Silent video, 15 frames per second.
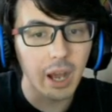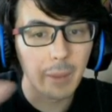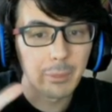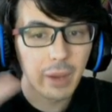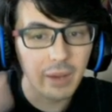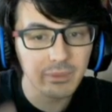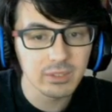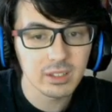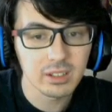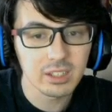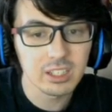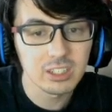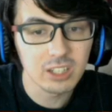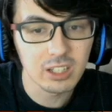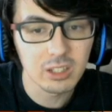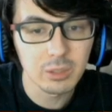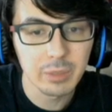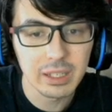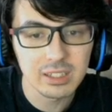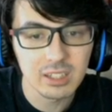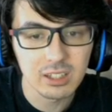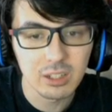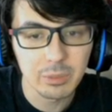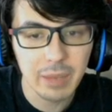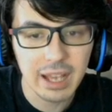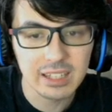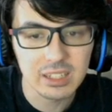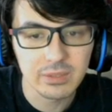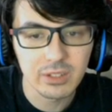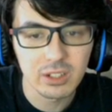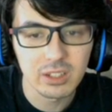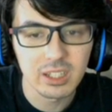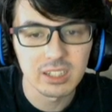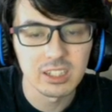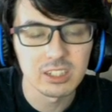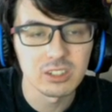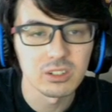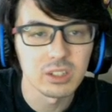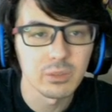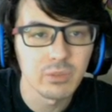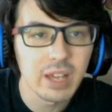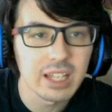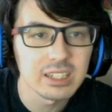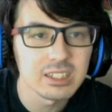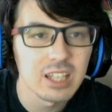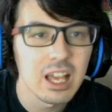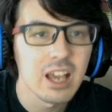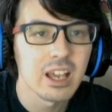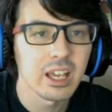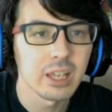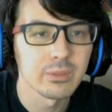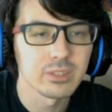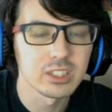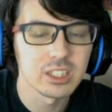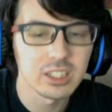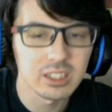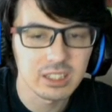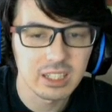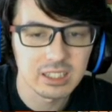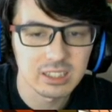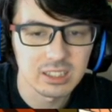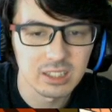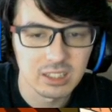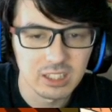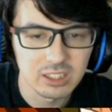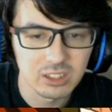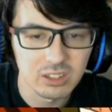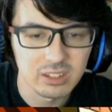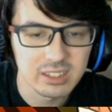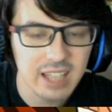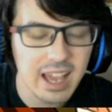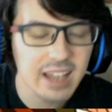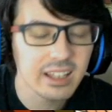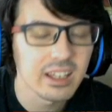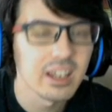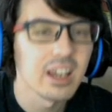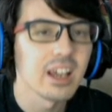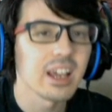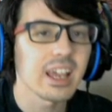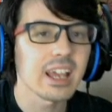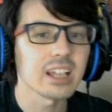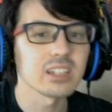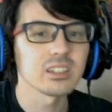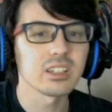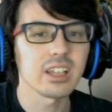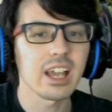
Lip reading: buff to each other based on their passive here, the additional defense, and Vegeta gets his additional attack, and the